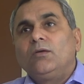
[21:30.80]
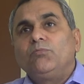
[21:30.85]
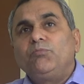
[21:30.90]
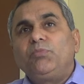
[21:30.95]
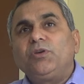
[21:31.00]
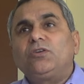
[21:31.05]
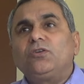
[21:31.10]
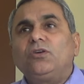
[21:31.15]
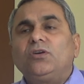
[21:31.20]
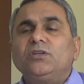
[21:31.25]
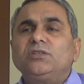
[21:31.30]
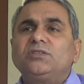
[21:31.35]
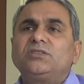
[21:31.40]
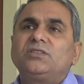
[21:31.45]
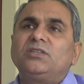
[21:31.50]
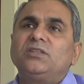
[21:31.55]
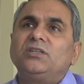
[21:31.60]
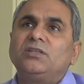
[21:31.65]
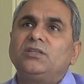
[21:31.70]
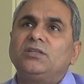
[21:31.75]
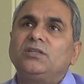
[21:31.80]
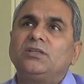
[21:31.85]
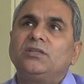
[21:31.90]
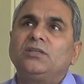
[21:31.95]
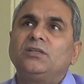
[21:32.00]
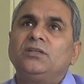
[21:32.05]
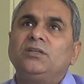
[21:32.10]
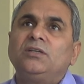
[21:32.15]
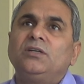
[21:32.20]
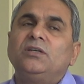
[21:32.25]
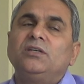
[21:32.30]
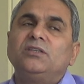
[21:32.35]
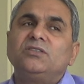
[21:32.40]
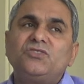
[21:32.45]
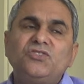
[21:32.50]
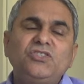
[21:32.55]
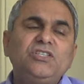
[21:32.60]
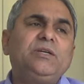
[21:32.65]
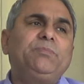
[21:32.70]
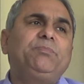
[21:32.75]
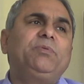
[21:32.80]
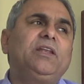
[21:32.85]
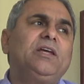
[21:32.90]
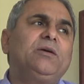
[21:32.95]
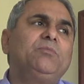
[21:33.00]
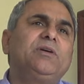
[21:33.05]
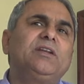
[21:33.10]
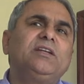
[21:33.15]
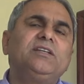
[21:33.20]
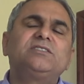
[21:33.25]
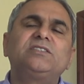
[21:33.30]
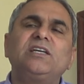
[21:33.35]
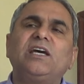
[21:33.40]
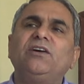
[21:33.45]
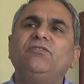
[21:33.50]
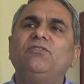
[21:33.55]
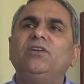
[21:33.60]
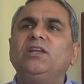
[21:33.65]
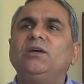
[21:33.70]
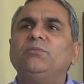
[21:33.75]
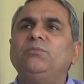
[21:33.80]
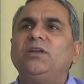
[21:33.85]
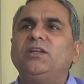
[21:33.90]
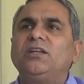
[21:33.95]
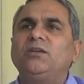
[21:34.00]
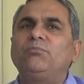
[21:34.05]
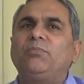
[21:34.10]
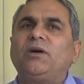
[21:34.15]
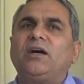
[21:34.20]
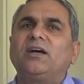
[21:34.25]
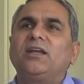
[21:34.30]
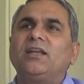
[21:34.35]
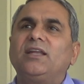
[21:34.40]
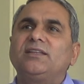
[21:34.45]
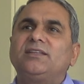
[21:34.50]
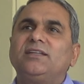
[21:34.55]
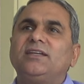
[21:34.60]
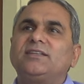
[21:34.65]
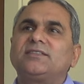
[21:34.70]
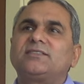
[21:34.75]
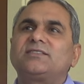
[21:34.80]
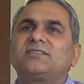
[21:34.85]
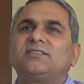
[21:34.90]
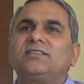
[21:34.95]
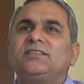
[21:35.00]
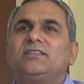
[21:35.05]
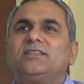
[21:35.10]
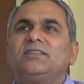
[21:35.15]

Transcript: because cheap labor is available in Bangladesh.